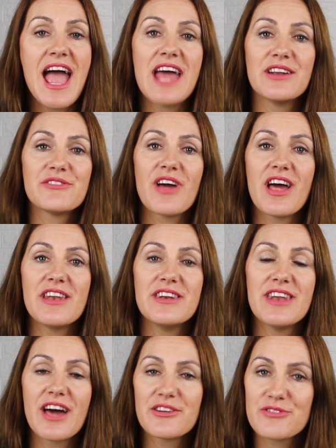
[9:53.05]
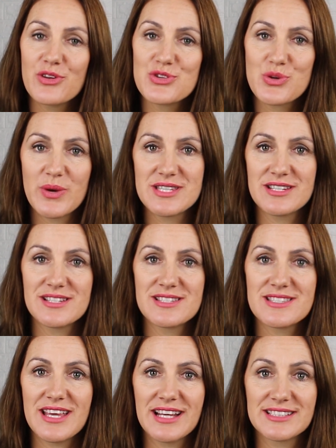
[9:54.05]
And if none of those
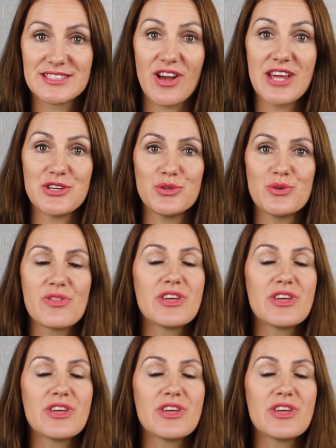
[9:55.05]
questions excite you,